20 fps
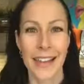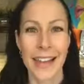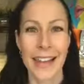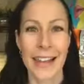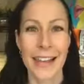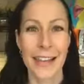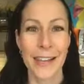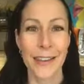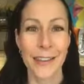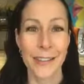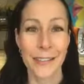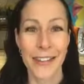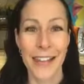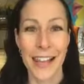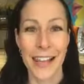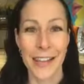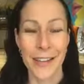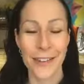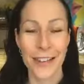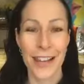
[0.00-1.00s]
Hello,
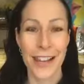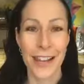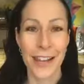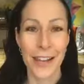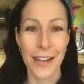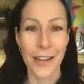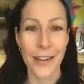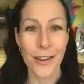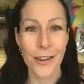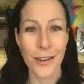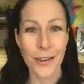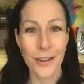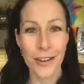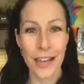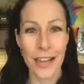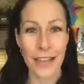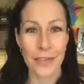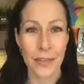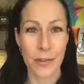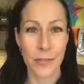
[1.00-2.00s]
hello, hello,
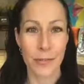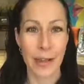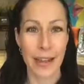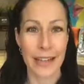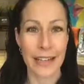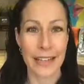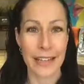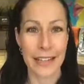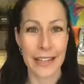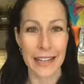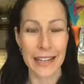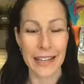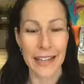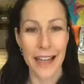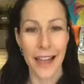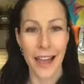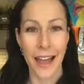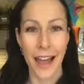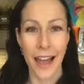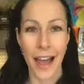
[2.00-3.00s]
everybody.
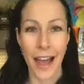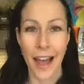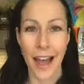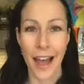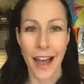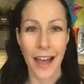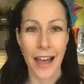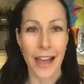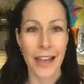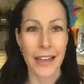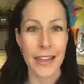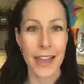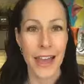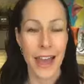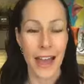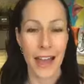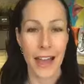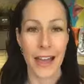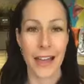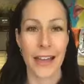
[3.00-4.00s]
I
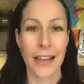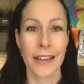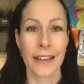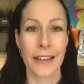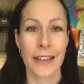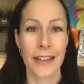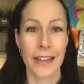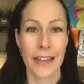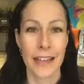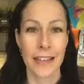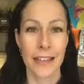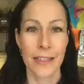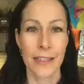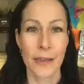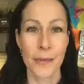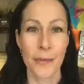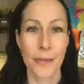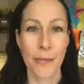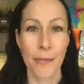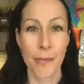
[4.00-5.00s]
had
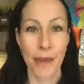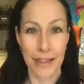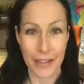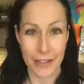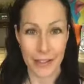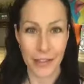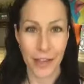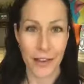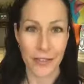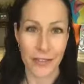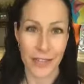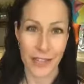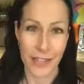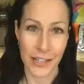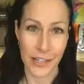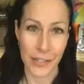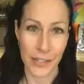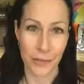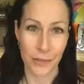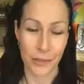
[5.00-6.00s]
the best
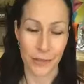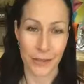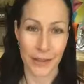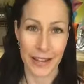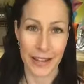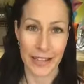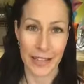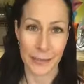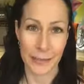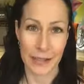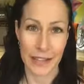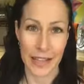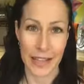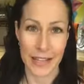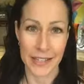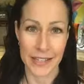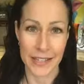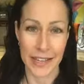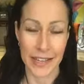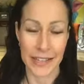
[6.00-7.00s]
conversation with my husband
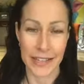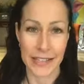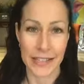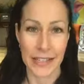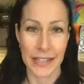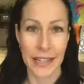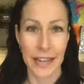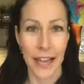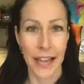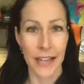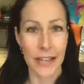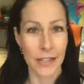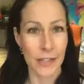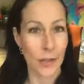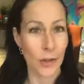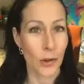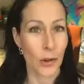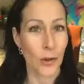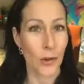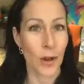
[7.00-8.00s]
last night.
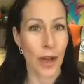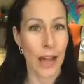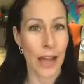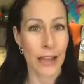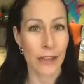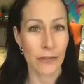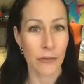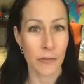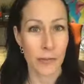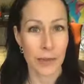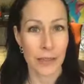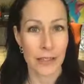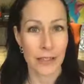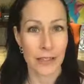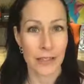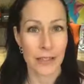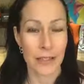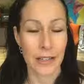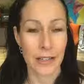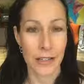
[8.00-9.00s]
So I've
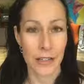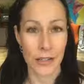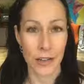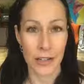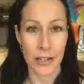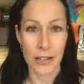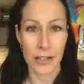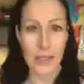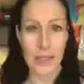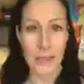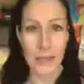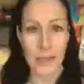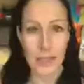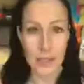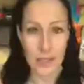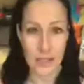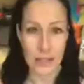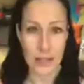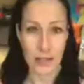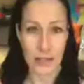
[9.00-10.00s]
been starting to make a
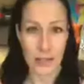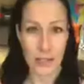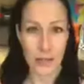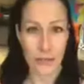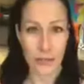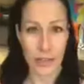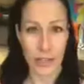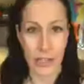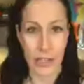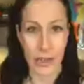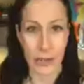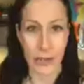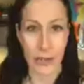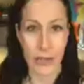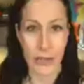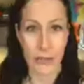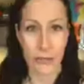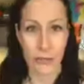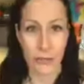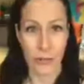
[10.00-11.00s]
series of
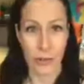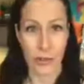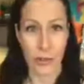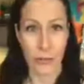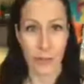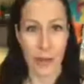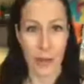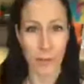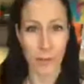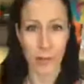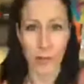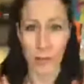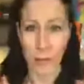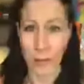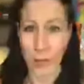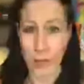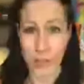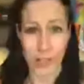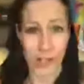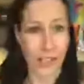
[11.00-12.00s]
videos for the men. By the
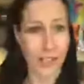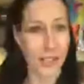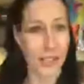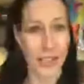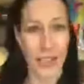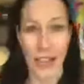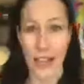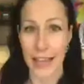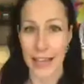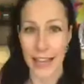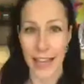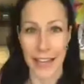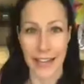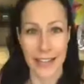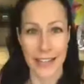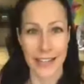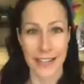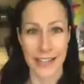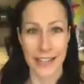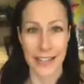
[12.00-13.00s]
way, Chantal Heide,
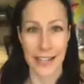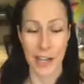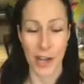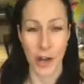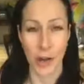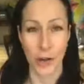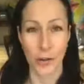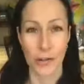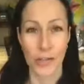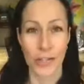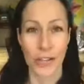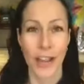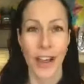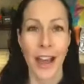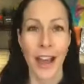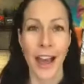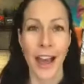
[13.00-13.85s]
Canada's dating coach.